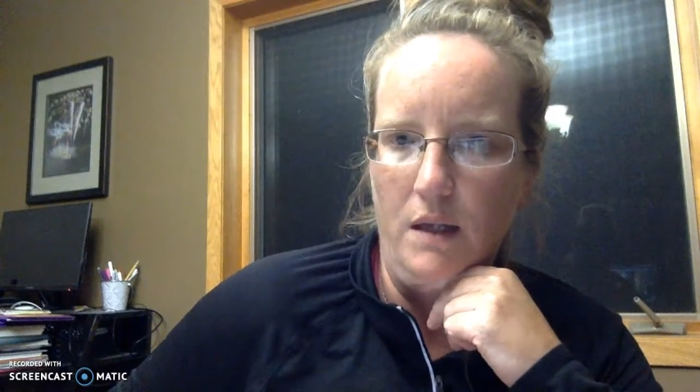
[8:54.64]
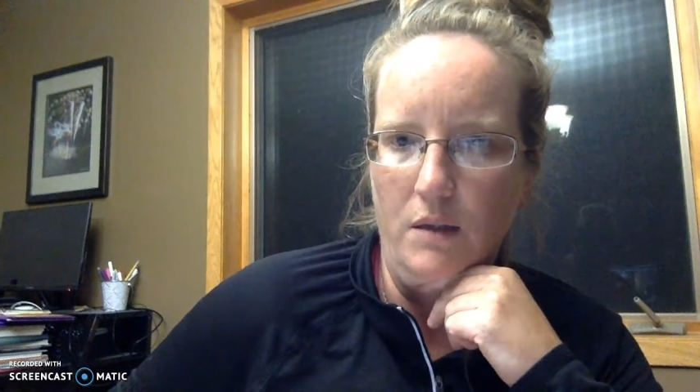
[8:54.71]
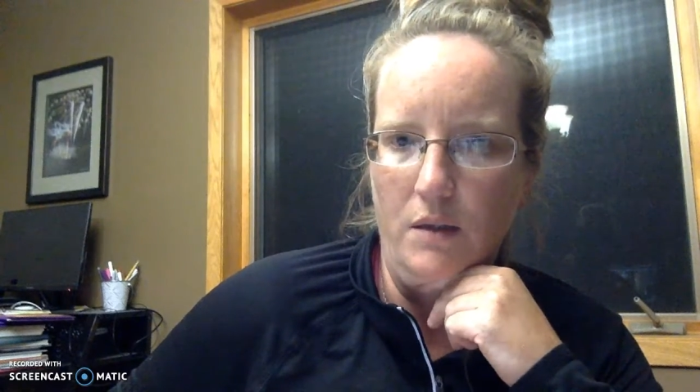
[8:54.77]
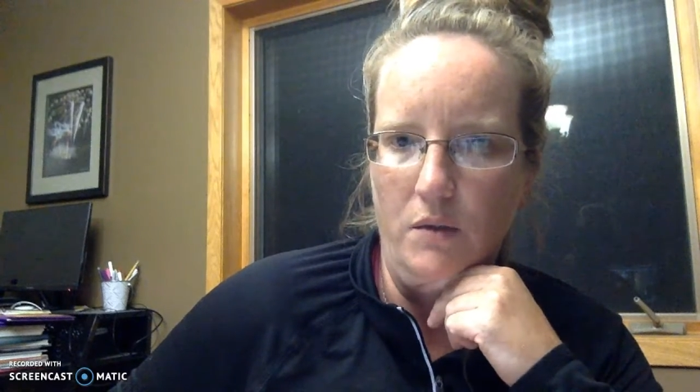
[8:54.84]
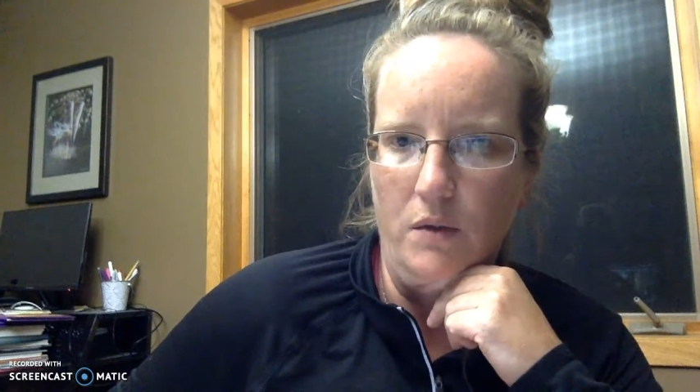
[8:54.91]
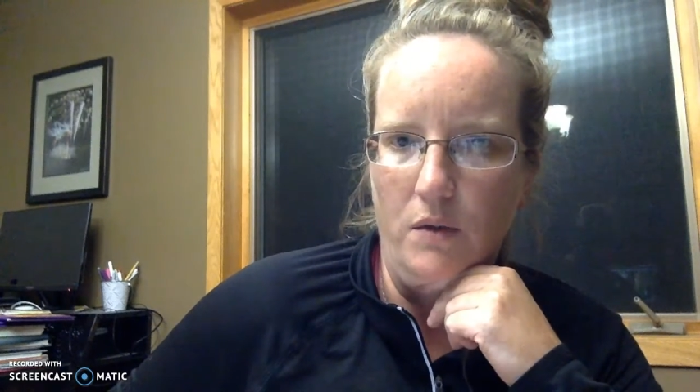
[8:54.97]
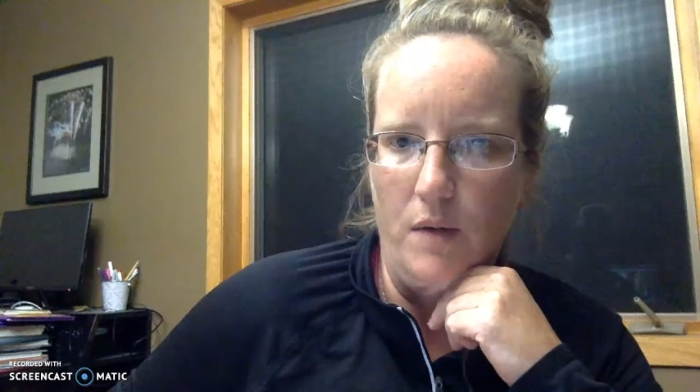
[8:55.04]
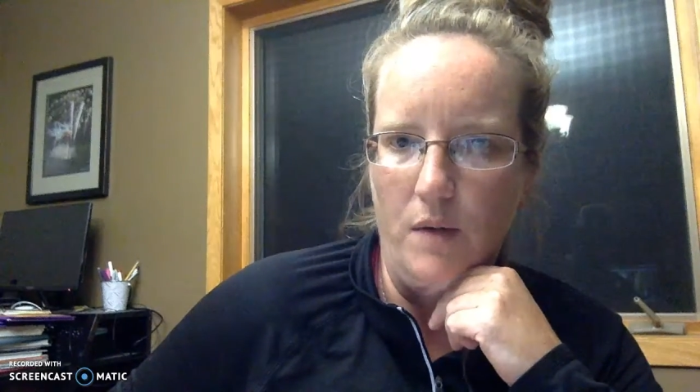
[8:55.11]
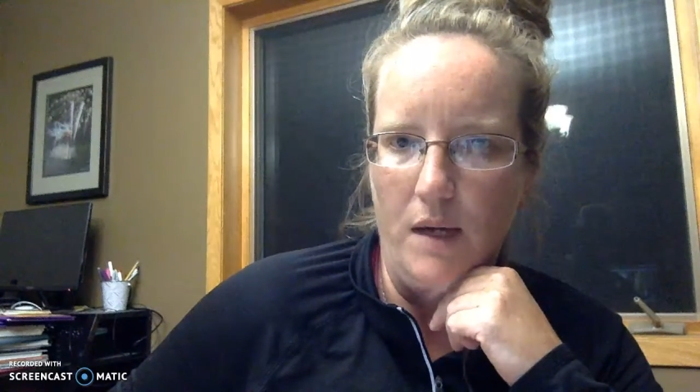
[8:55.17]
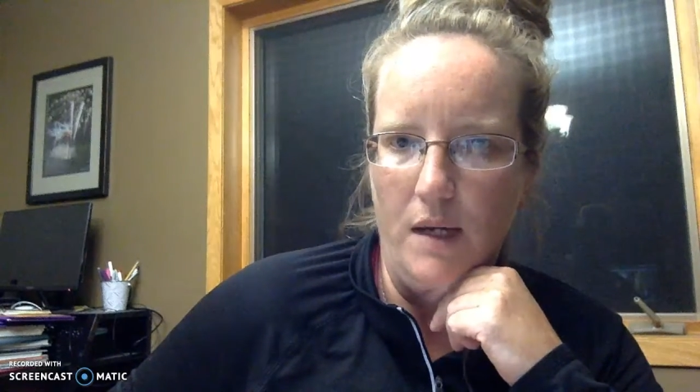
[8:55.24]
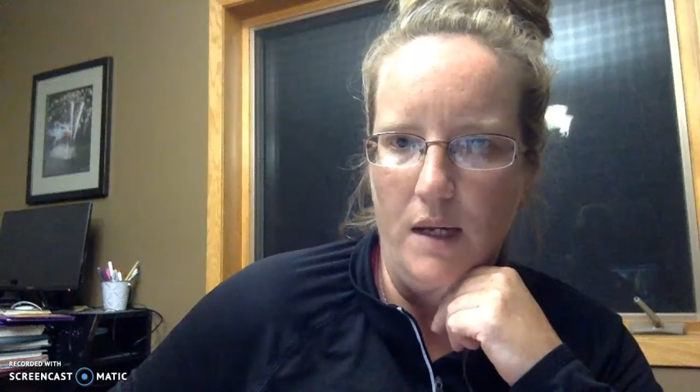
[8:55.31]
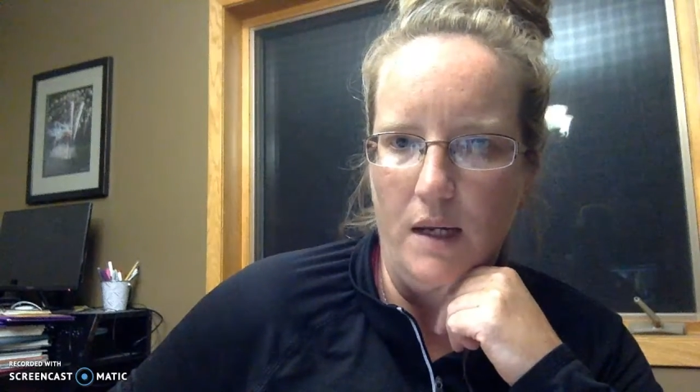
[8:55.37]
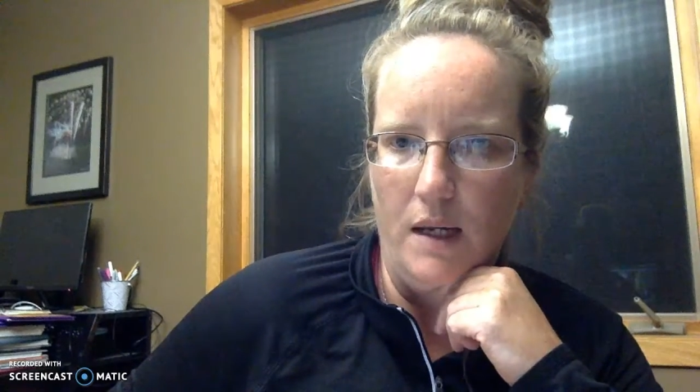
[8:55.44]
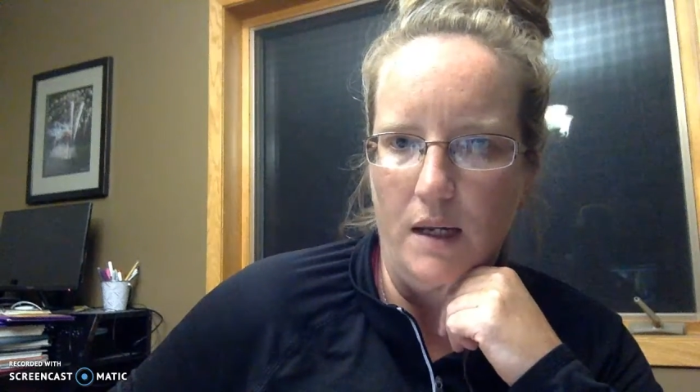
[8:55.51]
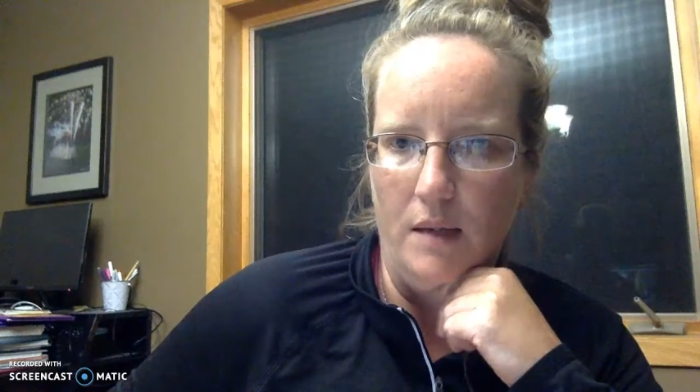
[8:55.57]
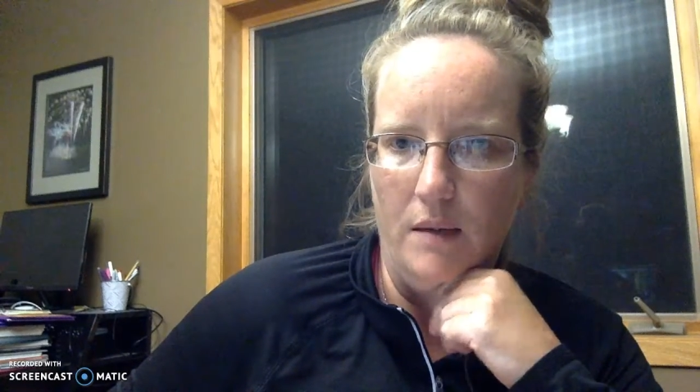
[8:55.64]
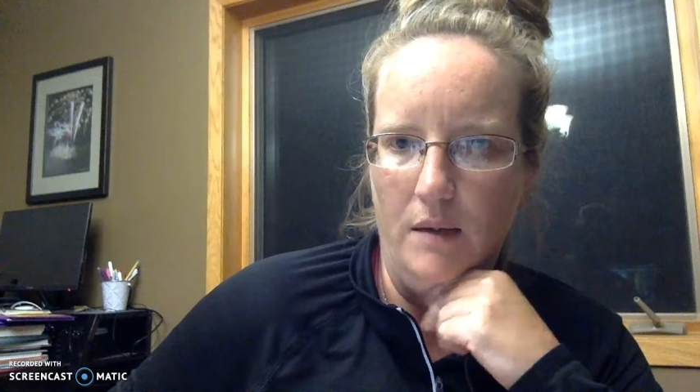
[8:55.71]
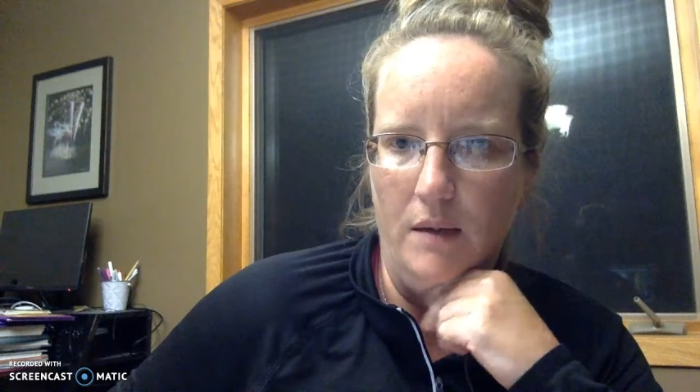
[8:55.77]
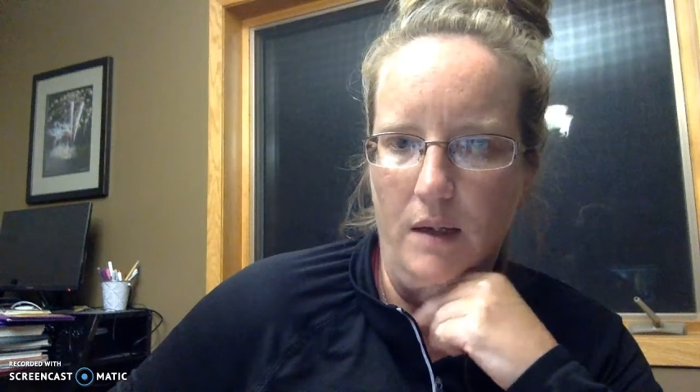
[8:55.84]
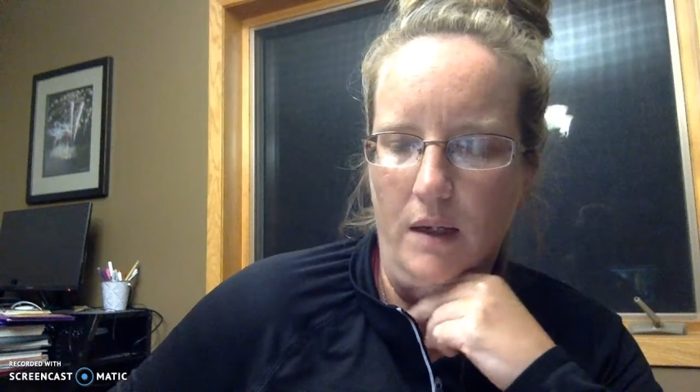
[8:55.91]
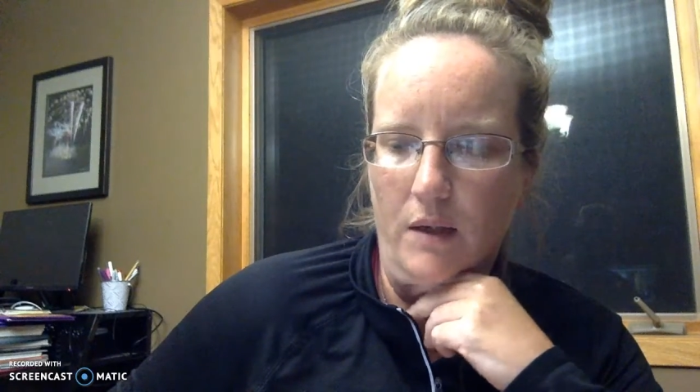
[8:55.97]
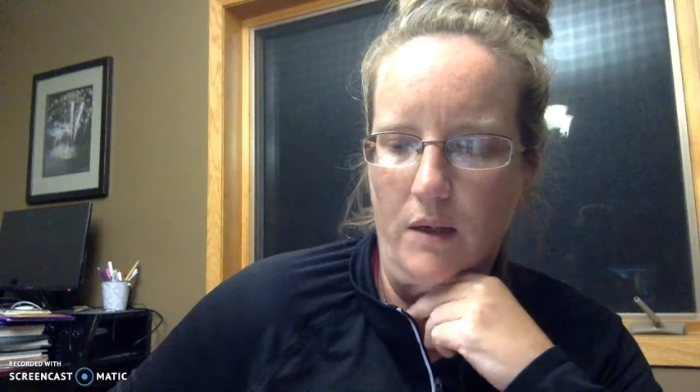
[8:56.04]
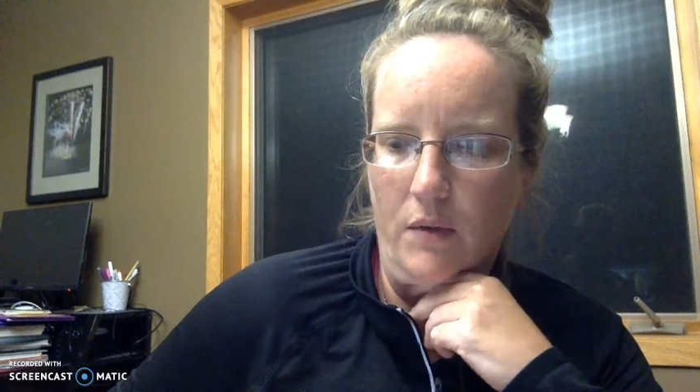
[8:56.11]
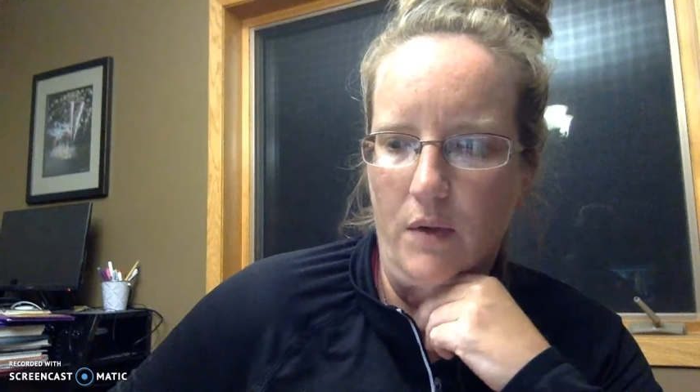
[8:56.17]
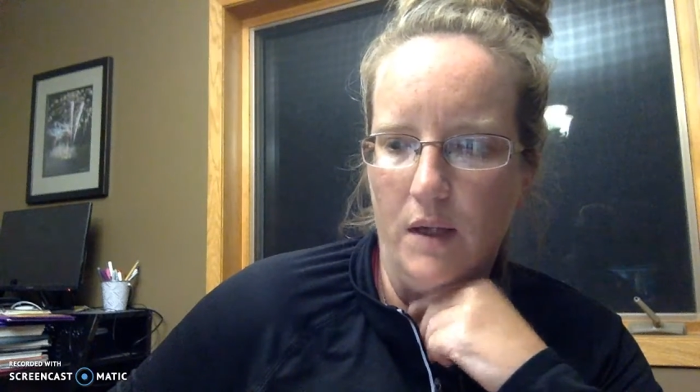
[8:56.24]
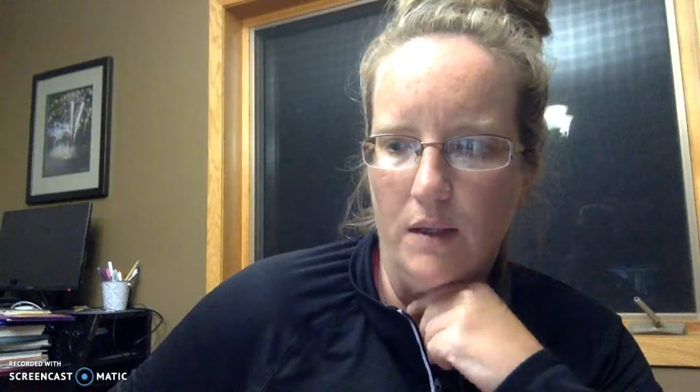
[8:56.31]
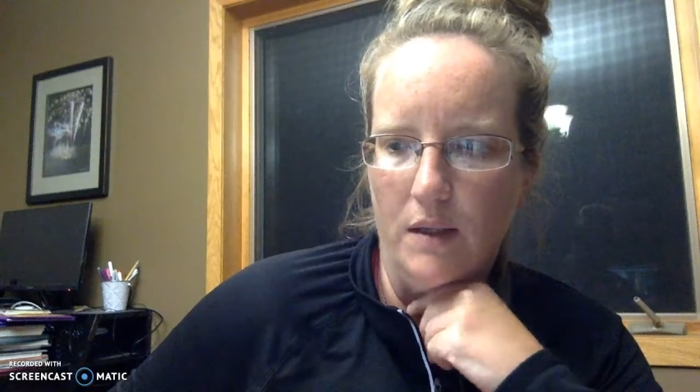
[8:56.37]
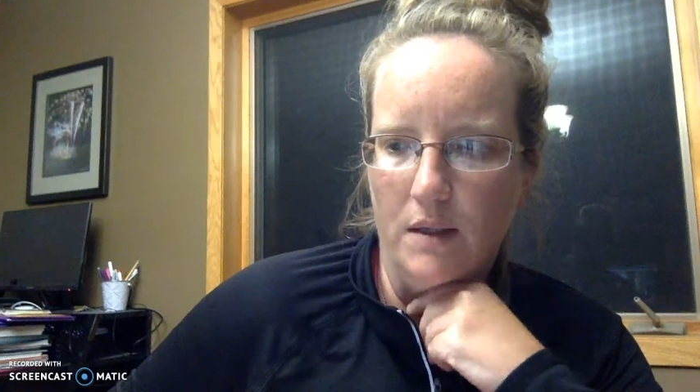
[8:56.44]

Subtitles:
do the writing and create